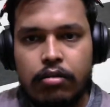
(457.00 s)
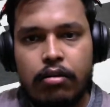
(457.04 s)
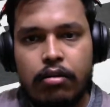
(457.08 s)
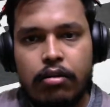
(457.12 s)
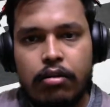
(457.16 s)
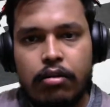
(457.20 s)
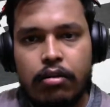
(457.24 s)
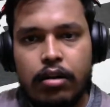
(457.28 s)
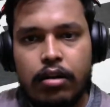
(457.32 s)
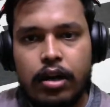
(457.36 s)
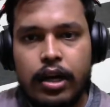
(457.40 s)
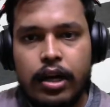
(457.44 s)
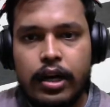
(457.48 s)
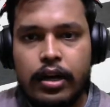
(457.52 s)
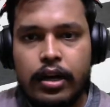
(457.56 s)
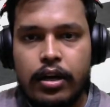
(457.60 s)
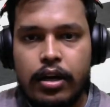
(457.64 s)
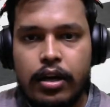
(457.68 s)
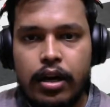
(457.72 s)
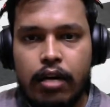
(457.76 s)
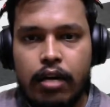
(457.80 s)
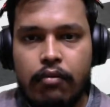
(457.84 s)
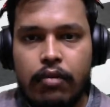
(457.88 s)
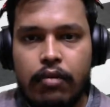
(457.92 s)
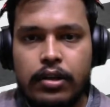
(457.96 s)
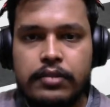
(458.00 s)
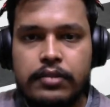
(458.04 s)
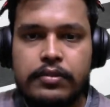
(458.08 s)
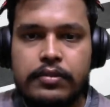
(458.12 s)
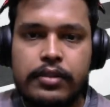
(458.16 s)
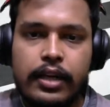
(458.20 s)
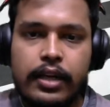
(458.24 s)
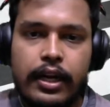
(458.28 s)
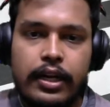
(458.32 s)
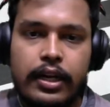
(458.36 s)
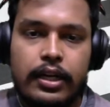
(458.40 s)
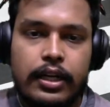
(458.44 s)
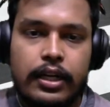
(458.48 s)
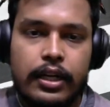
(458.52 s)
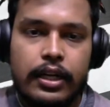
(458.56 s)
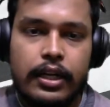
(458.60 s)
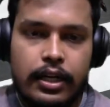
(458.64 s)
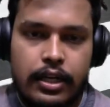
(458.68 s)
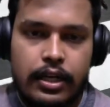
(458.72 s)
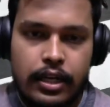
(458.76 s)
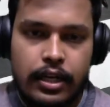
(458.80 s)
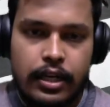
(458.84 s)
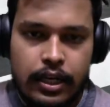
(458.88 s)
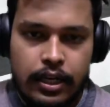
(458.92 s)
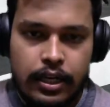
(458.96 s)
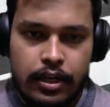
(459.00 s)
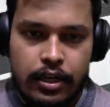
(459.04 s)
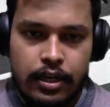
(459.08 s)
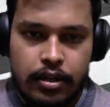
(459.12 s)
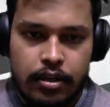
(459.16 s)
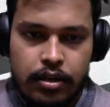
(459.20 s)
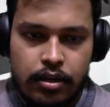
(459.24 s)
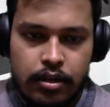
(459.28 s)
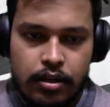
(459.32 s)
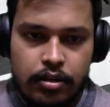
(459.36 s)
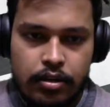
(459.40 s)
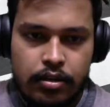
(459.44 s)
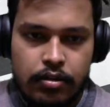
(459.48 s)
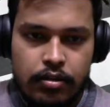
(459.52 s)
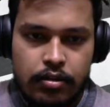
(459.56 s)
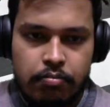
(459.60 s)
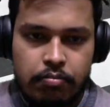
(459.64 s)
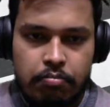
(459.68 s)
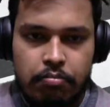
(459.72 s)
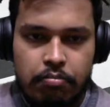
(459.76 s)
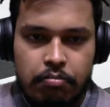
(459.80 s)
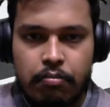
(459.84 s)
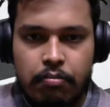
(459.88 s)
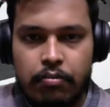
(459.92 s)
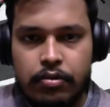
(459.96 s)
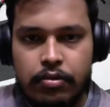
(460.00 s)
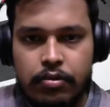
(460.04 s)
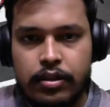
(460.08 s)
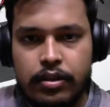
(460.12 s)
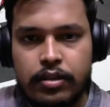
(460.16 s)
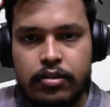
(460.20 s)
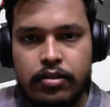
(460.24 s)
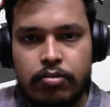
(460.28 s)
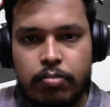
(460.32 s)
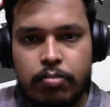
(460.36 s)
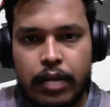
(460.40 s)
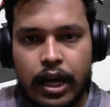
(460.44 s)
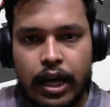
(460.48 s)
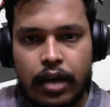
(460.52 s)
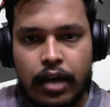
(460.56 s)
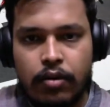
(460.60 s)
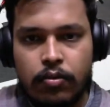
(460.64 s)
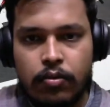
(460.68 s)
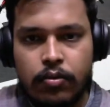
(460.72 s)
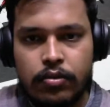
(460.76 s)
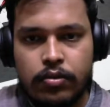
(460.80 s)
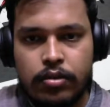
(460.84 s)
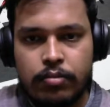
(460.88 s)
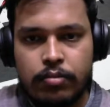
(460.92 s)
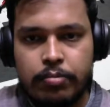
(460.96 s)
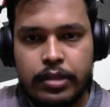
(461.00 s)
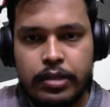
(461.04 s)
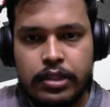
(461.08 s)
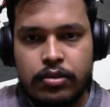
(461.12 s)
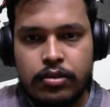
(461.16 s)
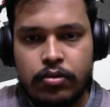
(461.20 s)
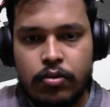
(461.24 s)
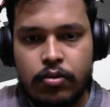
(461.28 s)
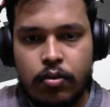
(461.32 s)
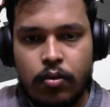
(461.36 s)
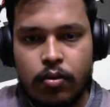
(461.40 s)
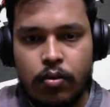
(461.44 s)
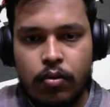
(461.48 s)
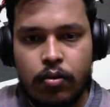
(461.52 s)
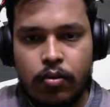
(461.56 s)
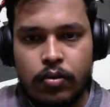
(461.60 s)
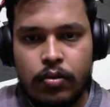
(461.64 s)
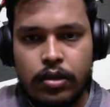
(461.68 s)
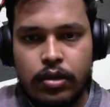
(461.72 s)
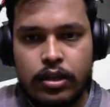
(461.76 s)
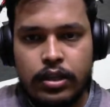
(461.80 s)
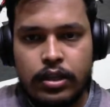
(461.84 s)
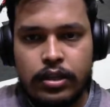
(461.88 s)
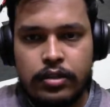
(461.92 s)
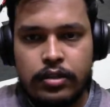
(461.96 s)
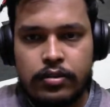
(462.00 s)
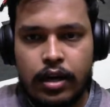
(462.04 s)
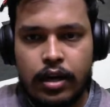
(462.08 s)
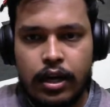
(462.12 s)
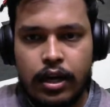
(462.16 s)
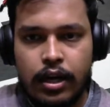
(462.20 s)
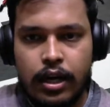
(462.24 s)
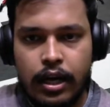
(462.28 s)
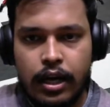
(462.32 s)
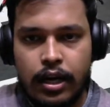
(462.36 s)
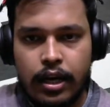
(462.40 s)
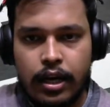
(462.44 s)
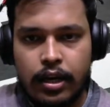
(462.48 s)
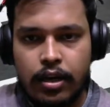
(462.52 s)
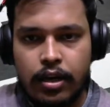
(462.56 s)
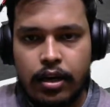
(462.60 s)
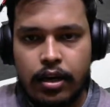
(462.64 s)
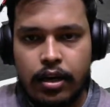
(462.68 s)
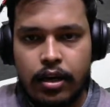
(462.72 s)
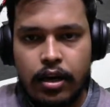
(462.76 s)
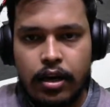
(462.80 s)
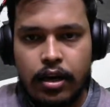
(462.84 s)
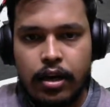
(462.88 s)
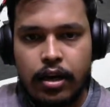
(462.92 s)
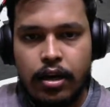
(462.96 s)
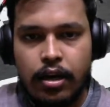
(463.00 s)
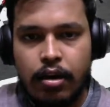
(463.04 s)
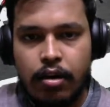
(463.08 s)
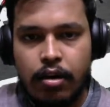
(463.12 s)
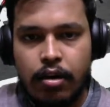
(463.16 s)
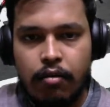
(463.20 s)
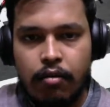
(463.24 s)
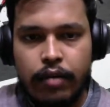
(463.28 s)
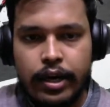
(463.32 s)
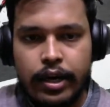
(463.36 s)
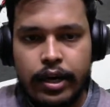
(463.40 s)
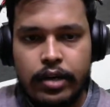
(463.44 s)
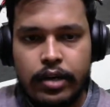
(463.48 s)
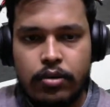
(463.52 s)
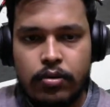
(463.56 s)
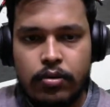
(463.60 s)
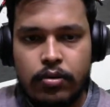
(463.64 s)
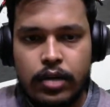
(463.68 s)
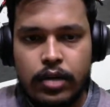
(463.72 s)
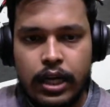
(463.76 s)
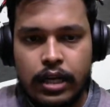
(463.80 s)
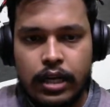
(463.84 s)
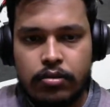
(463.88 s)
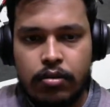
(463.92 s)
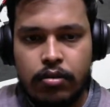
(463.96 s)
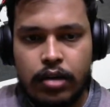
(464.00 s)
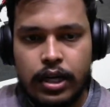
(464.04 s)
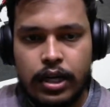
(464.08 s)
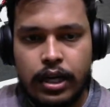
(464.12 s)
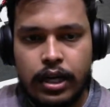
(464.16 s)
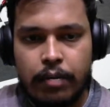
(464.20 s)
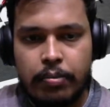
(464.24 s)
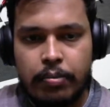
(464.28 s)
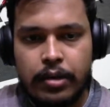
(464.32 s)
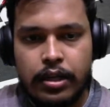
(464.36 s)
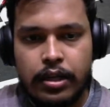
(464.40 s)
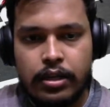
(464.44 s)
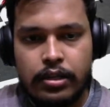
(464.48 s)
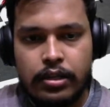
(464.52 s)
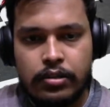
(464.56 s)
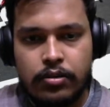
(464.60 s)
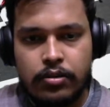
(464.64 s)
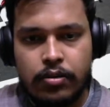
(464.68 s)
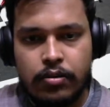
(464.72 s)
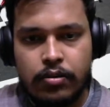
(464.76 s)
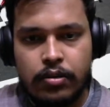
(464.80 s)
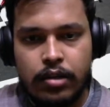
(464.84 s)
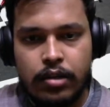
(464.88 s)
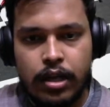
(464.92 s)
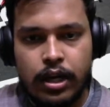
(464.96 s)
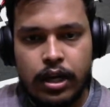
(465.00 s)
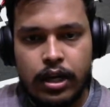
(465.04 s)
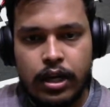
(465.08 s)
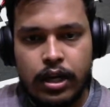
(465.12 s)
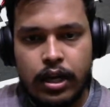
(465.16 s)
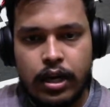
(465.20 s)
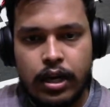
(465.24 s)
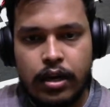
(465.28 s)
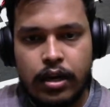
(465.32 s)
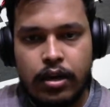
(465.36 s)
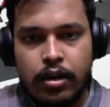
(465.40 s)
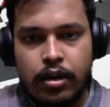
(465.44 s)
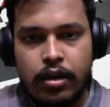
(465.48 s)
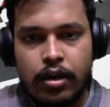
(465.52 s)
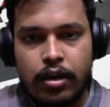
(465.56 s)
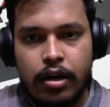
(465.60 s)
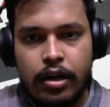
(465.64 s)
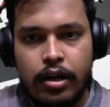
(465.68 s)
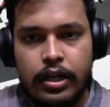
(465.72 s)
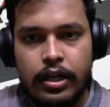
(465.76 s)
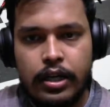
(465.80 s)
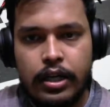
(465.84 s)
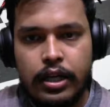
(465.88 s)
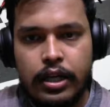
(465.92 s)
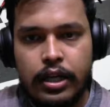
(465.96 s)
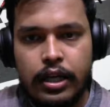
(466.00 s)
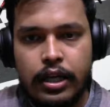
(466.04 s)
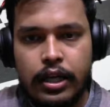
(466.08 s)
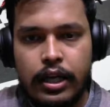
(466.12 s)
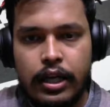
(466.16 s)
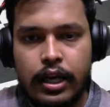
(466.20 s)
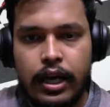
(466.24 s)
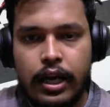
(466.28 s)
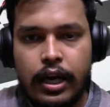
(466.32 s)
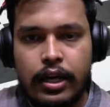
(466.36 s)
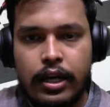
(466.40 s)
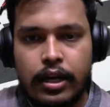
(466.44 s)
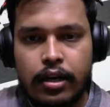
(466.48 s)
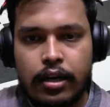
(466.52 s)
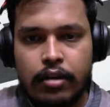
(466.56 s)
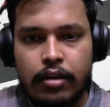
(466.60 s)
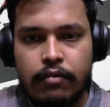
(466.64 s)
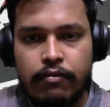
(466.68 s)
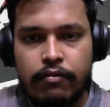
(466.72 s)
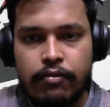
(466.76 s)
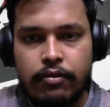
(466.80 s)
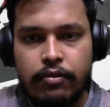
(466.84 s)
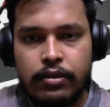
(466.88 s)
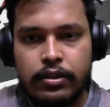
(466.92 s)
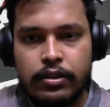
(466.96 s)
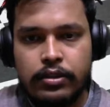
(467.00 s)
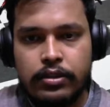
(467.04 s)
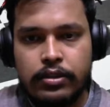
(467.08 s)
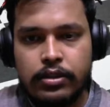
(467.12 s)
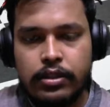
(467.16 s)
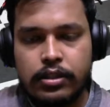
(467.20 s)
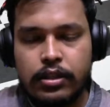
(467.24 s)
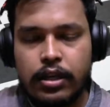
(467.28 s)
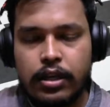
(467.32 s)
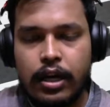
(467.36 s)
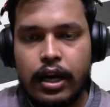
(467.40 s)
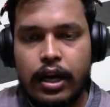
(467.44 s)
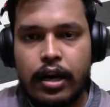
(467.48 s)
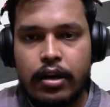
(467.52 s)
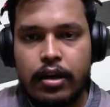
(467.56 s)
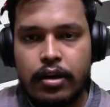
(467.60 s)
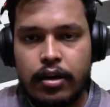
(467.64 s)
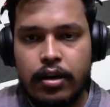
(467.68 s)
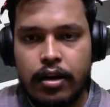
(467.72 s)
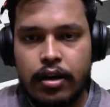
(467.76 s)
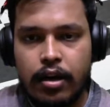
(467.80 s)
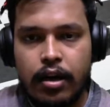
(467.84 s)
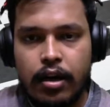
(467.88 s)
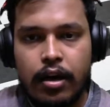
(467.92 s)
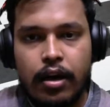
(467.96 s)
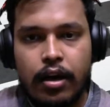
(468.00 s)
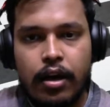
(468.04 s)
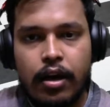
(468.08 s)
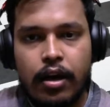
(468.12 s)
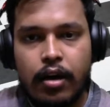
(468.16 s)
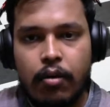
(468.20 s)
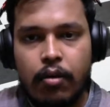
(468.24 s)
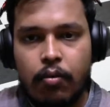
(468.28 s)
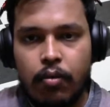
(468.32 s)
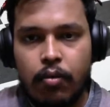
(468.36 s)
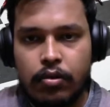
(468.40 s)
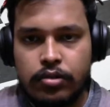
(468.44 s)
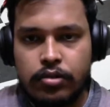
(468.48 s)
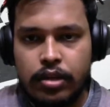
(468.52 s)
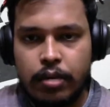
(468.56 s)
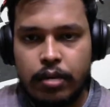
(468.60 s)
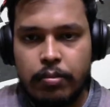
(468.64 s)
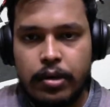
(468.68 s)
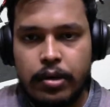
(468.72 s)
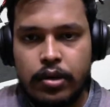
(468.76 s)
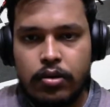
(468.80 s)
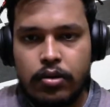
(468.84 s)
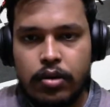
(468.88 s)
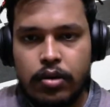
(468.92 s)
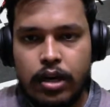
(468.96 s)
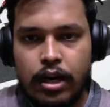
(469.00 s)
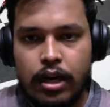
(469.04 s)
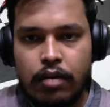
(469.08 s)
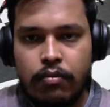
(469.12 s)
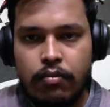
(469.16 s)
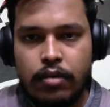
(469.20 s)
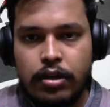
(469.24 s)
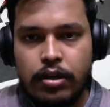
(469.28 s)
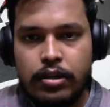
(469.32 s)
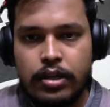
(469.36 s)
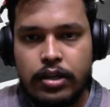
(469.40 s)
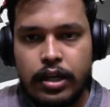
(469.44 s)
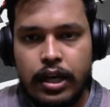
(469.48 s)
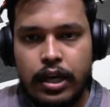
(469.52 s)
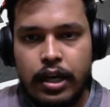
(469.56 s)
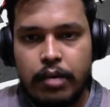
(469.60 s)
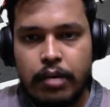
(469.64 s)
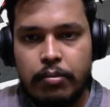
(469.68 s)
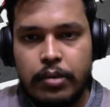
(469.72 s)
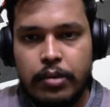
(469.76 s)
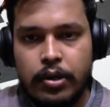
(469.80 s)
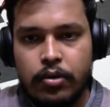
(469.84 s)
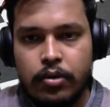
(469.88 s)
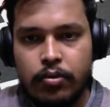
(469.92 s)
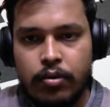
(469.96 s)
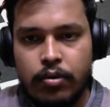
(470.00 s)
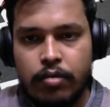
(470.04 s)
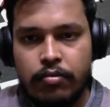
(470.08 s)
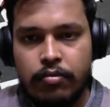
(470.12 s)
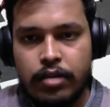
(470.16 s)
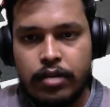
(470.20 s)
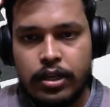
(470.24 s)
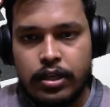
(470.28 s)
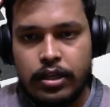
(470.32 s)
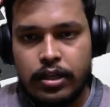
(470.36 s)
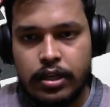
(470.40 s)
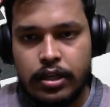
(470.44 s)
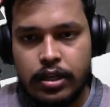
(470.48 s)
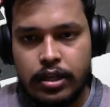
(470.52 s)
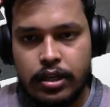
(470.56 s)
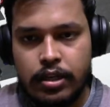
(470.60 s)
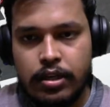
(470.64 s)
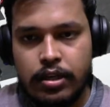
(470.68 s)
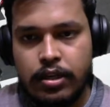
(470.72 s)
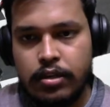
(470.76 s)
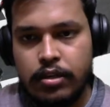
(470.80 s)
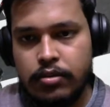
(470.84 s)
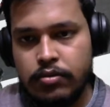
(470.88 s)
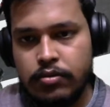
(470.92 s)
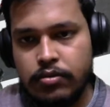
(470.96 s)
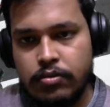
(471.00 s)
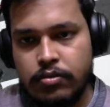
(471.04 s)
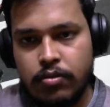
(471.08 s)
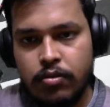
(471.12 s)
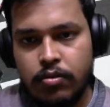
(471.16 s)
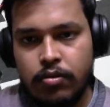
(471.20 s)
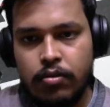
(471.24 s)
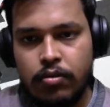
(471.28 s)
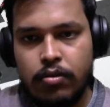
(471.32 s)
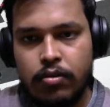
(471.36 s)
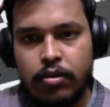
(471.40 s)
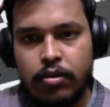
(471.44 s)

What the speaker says: like a one-sided attack. Since black was a bit slow in his attack, white could actually capitalize on that, and he attacked first and was able to convert the game into a victory. So